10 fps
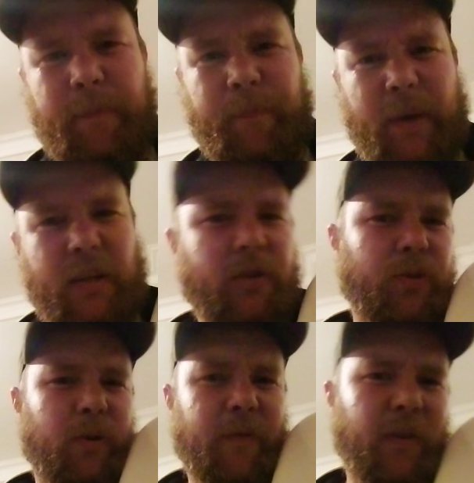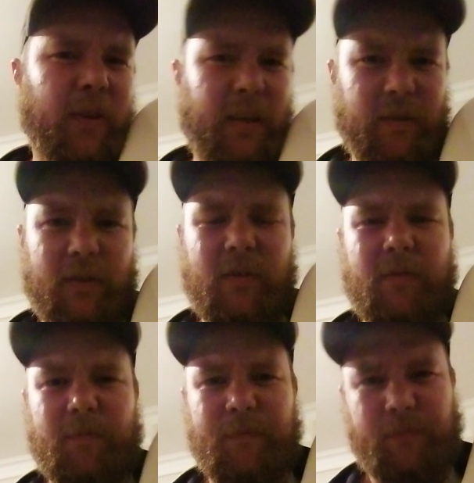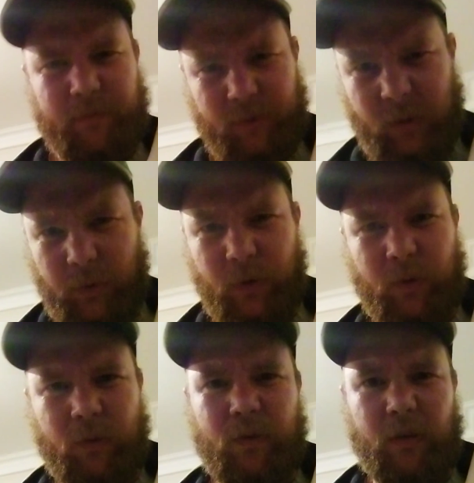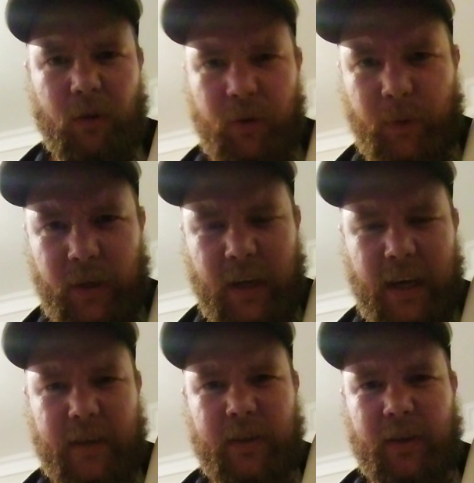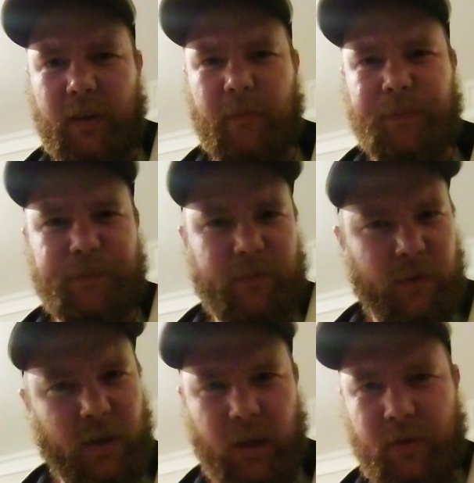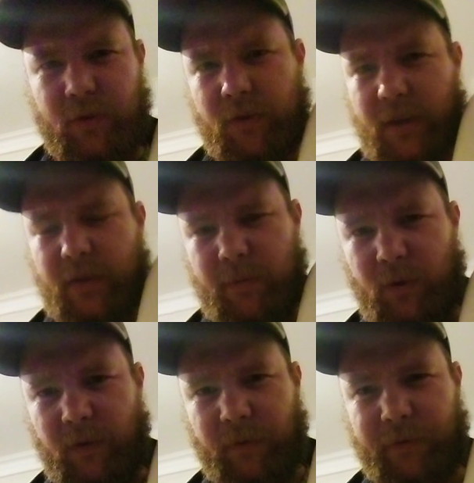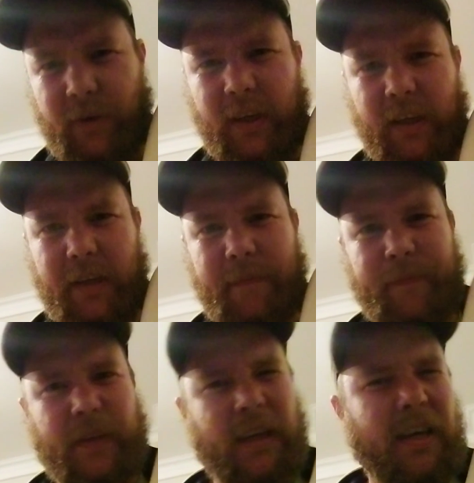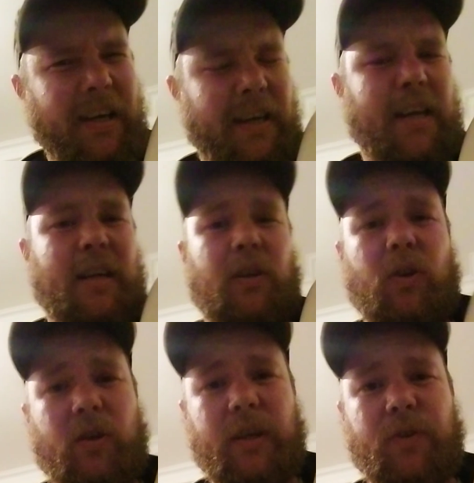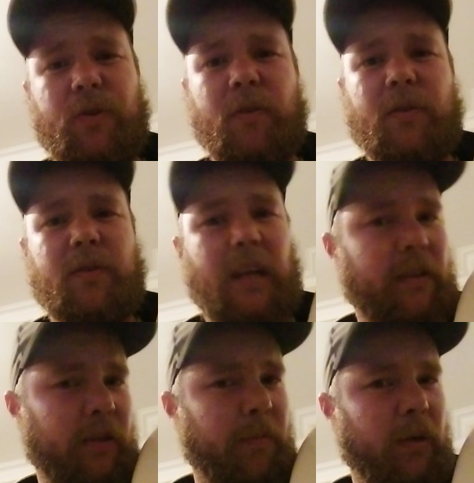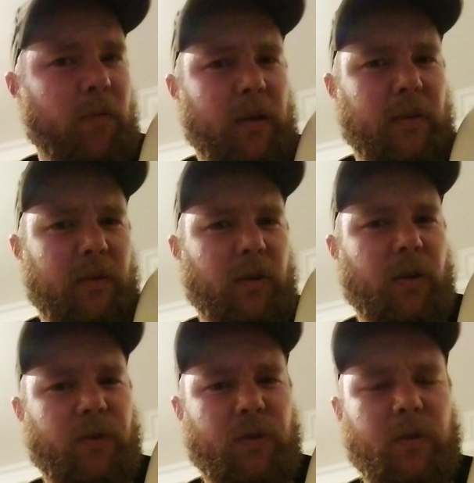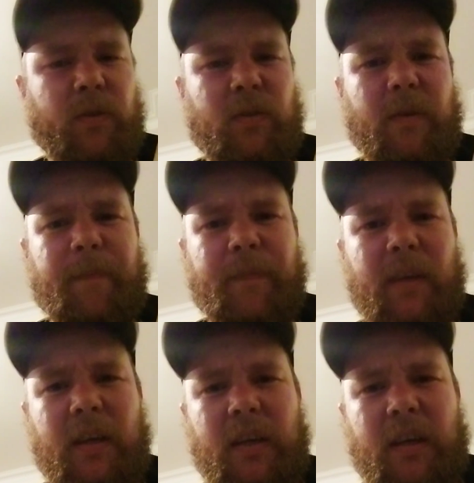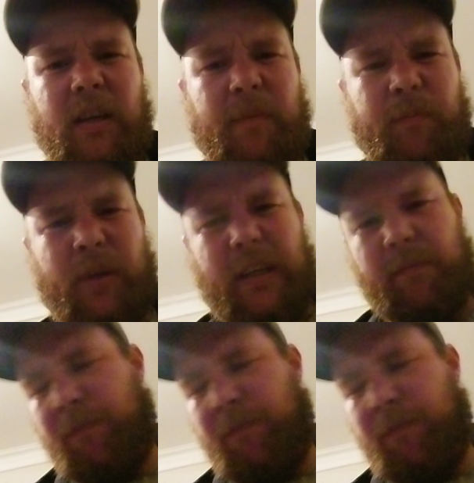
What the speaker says: making sure everything's smooth and lubricated, and strings moving freely, and locking tuners. That's the big one, locking tuners. But